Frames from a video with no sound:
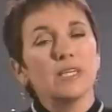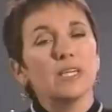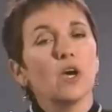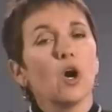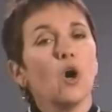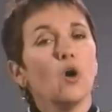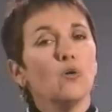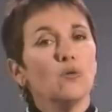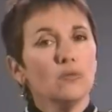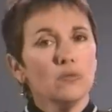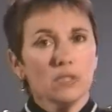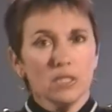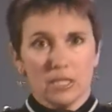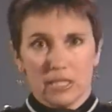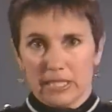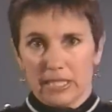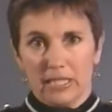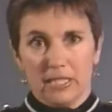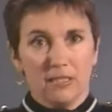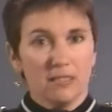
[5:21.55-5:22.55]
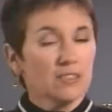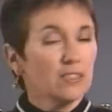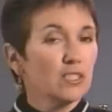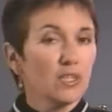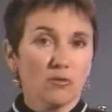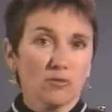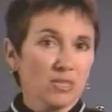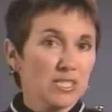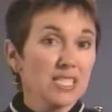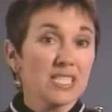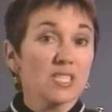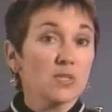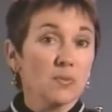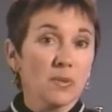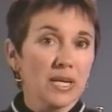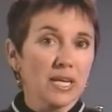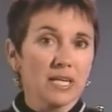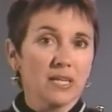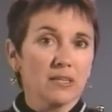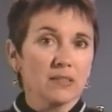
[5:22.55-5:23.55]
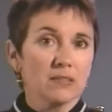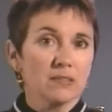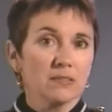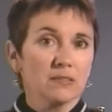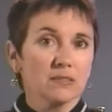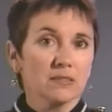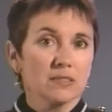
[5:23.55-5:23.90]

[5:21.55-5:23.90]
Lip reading: we only know despair.